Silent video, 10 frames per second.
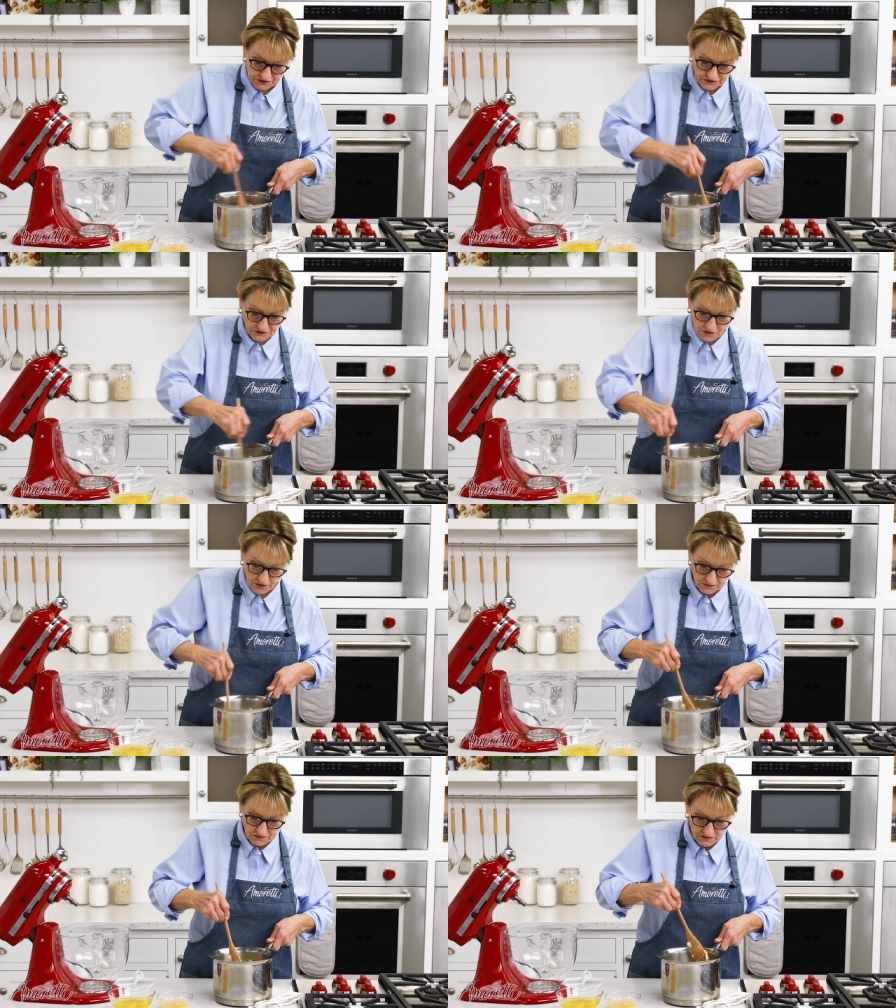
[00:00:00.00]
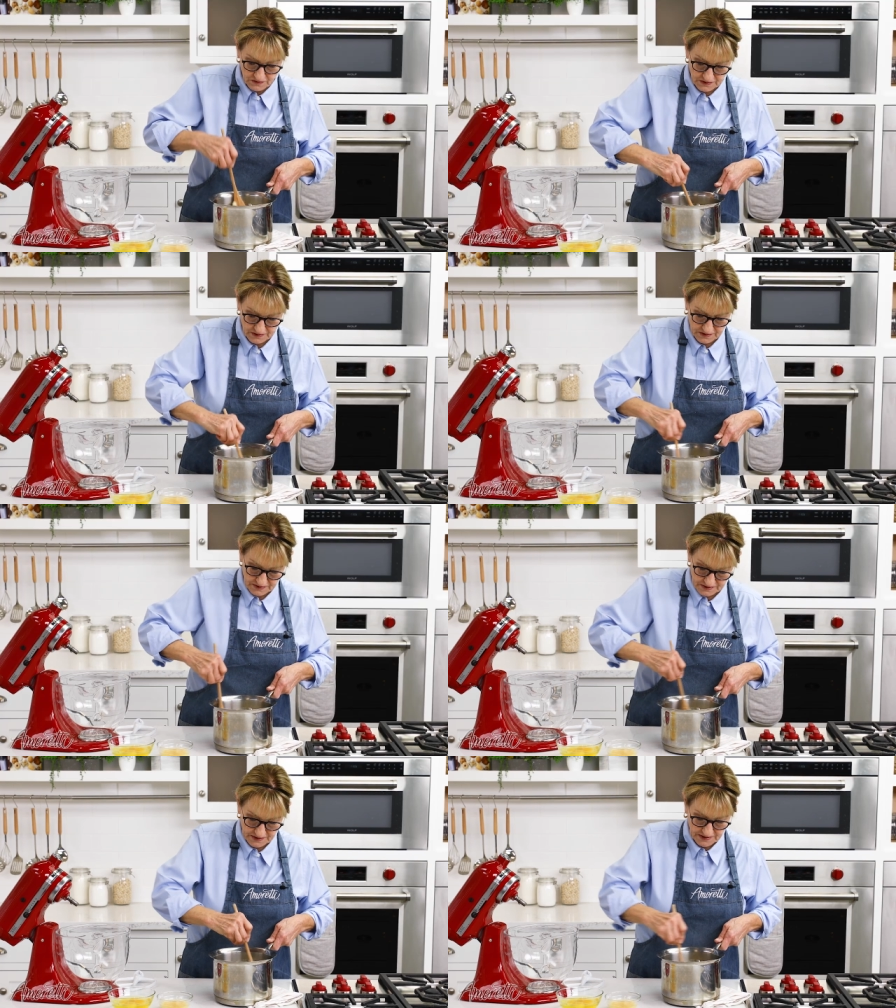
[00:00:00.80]
So
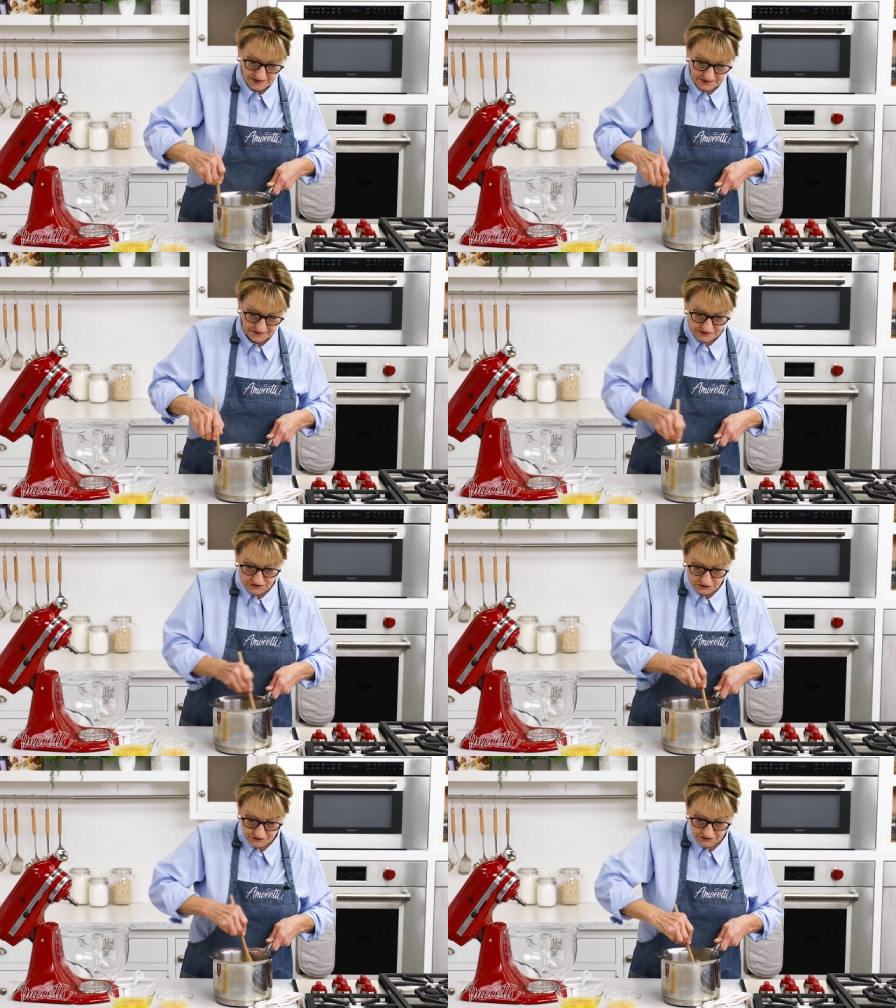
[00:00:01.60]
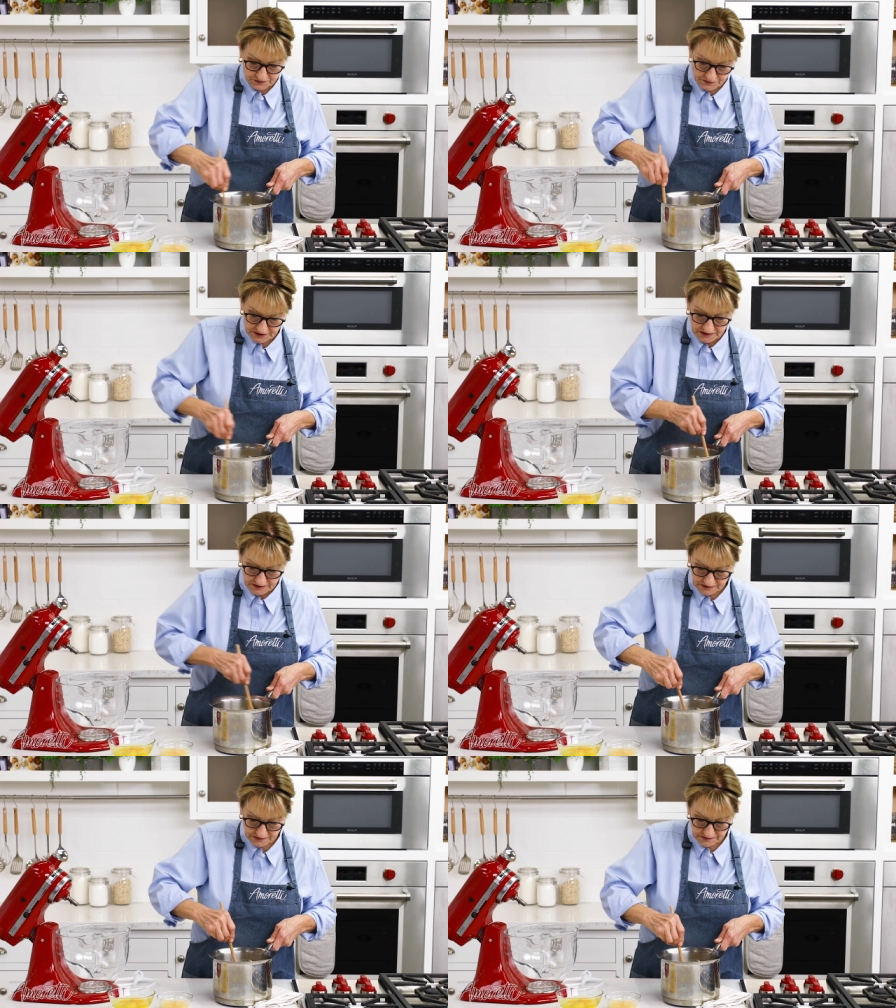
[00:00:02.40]
this looks to be